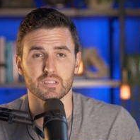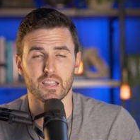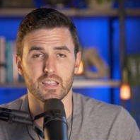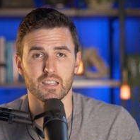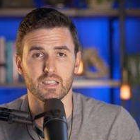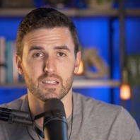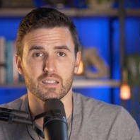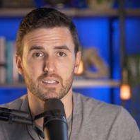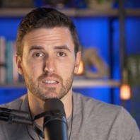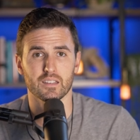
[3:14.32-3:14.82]

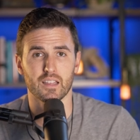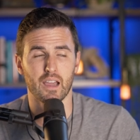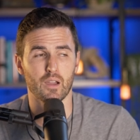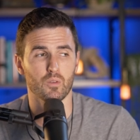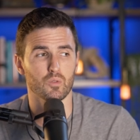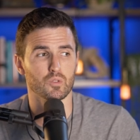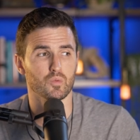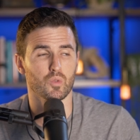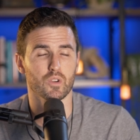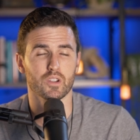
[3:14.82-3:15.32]
And
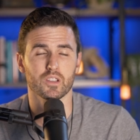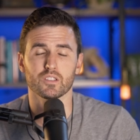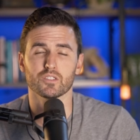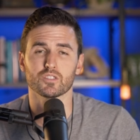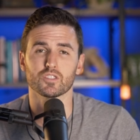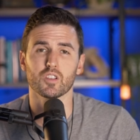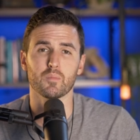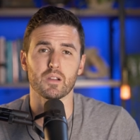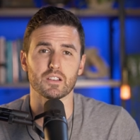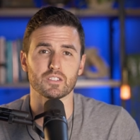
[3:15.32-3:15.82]
I was working
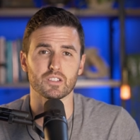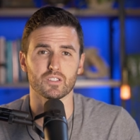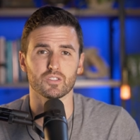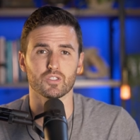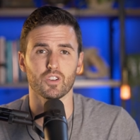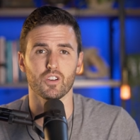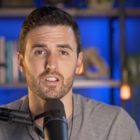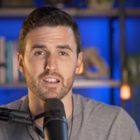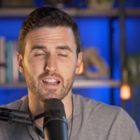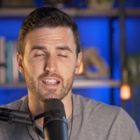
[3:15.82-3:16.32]
so much, I
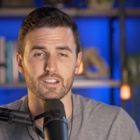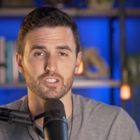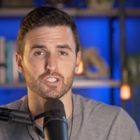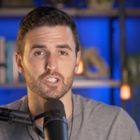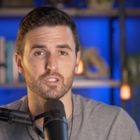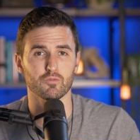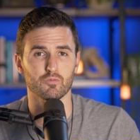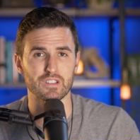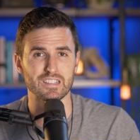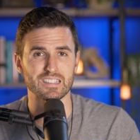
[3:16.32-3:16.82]
started
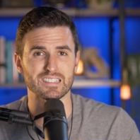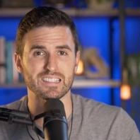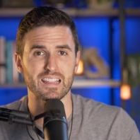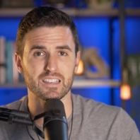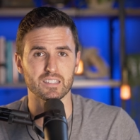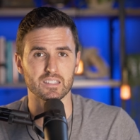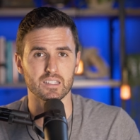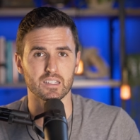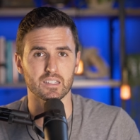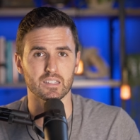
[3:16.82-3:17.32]
actually
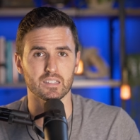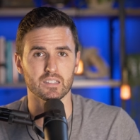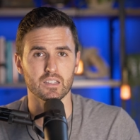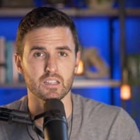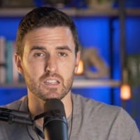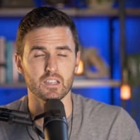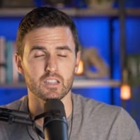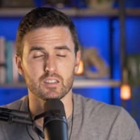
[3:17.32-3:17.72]
resenting